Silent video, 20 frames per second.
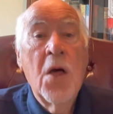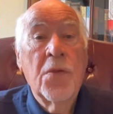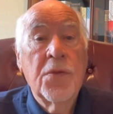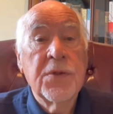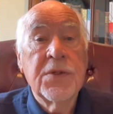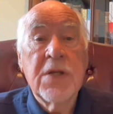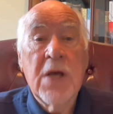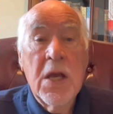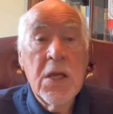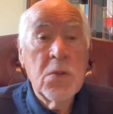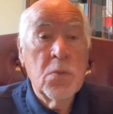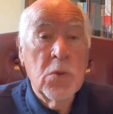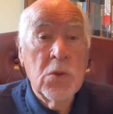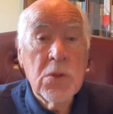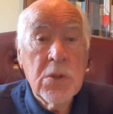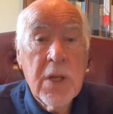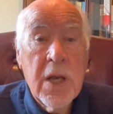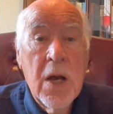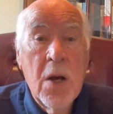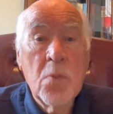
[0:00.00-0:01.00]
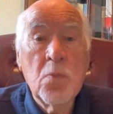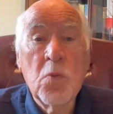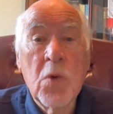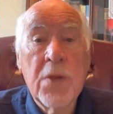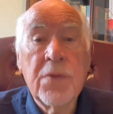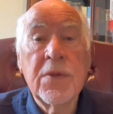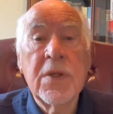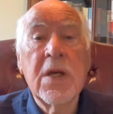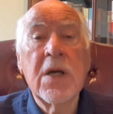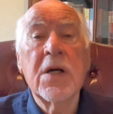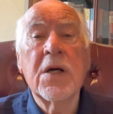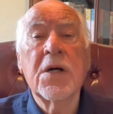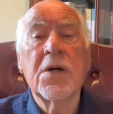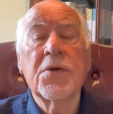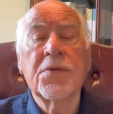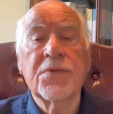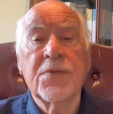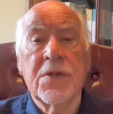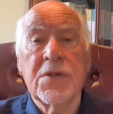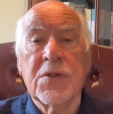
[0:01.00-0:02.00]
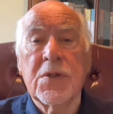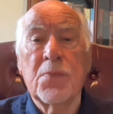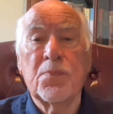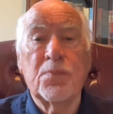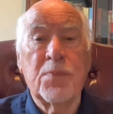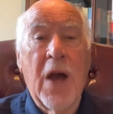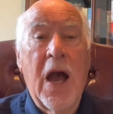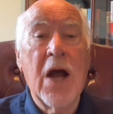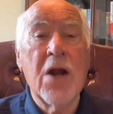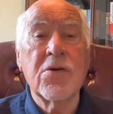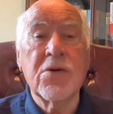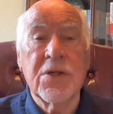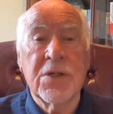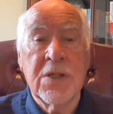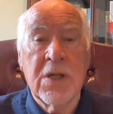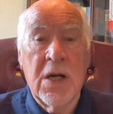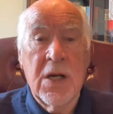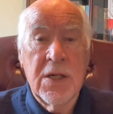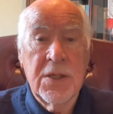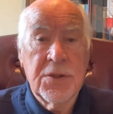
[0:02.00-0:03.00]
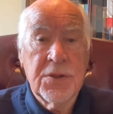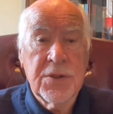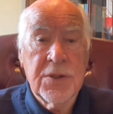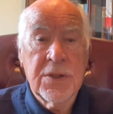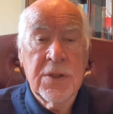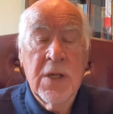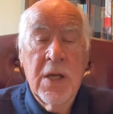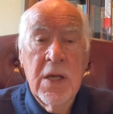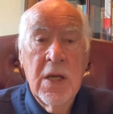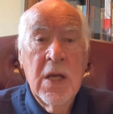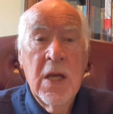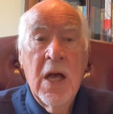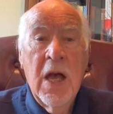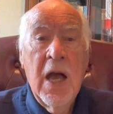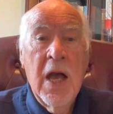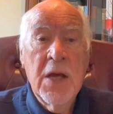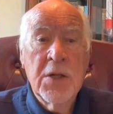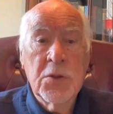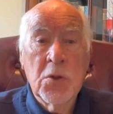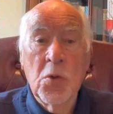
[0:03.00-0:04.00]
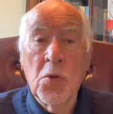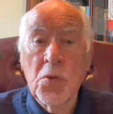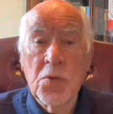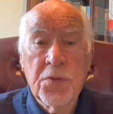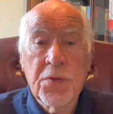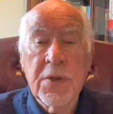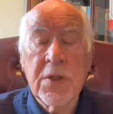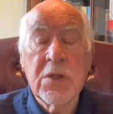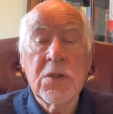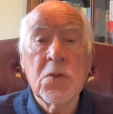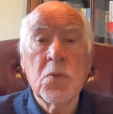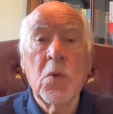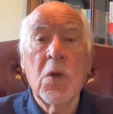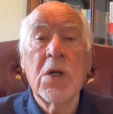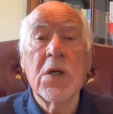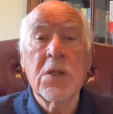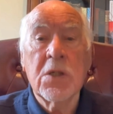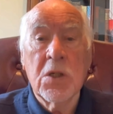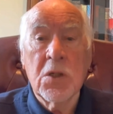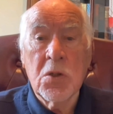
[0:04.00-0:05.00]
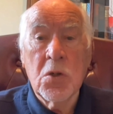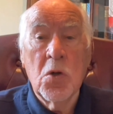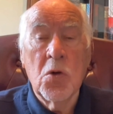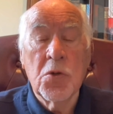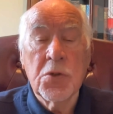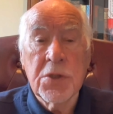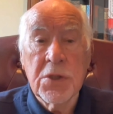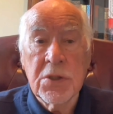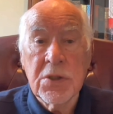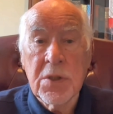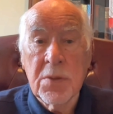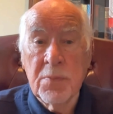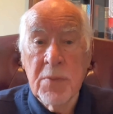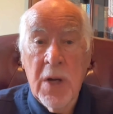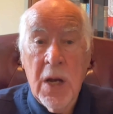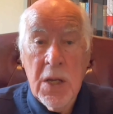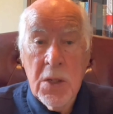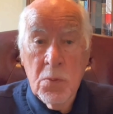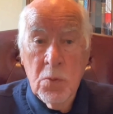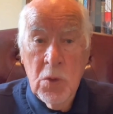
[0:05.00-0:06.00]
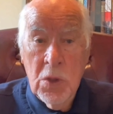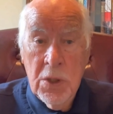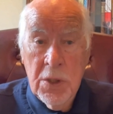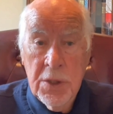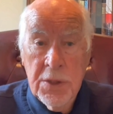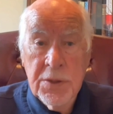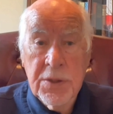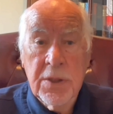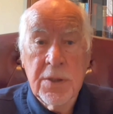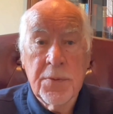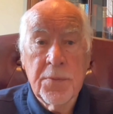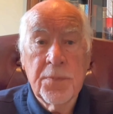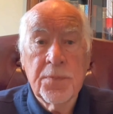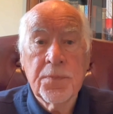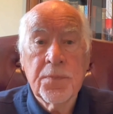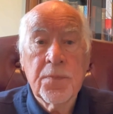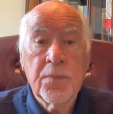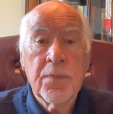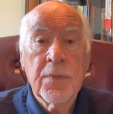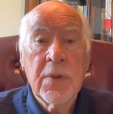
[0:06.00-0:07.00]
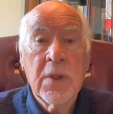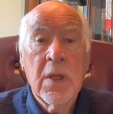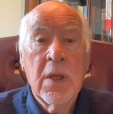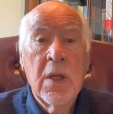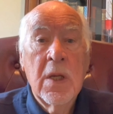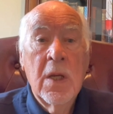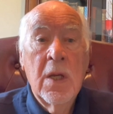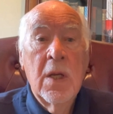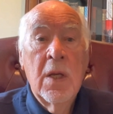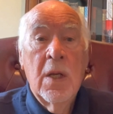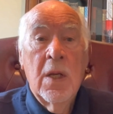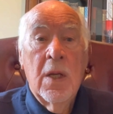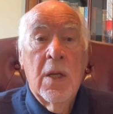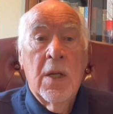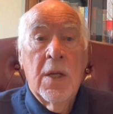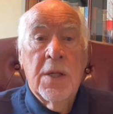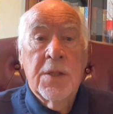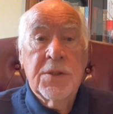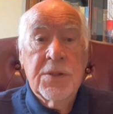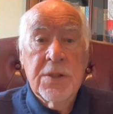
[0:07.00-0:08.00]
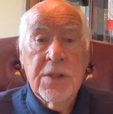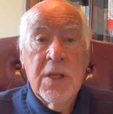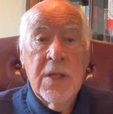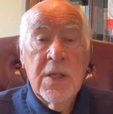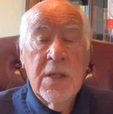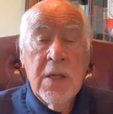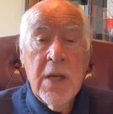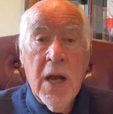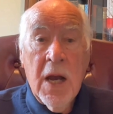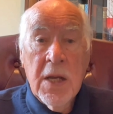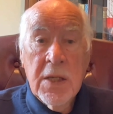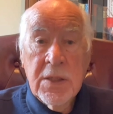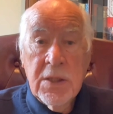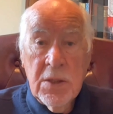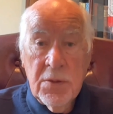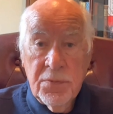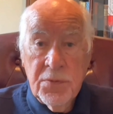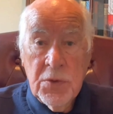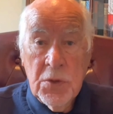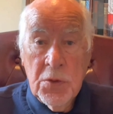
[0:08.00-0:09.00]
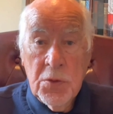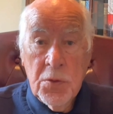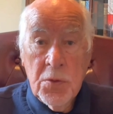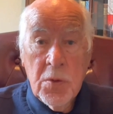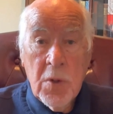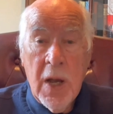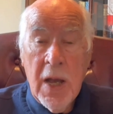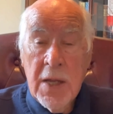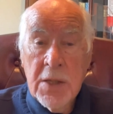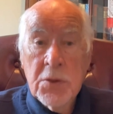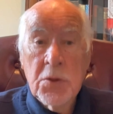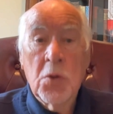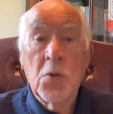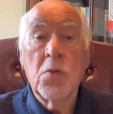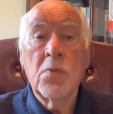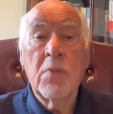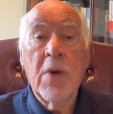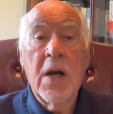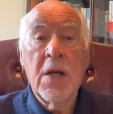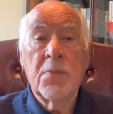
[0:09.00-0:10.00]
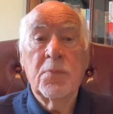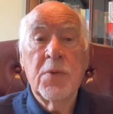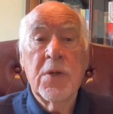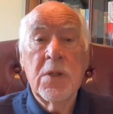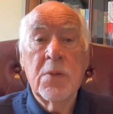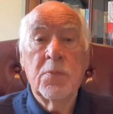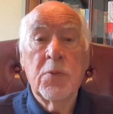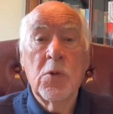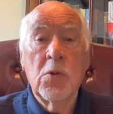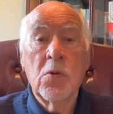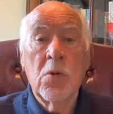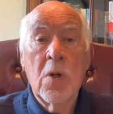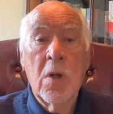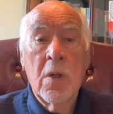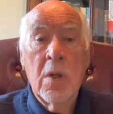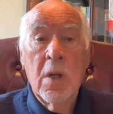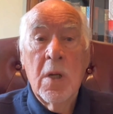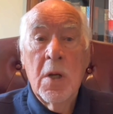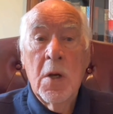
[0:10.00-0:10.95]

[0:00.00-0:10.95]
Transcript: The day will come when the earth is a paradise, and all things work according to my word. See, I give you and all my people